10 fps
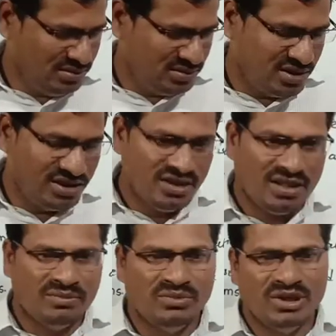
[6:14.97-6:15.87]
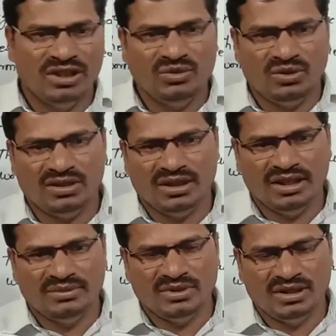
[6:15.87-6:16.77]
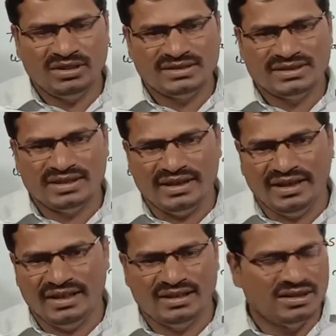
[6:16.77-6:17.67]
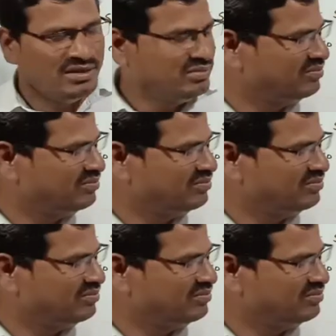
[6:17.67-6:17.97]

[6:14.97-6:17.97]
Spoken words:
These are marine water animals, and they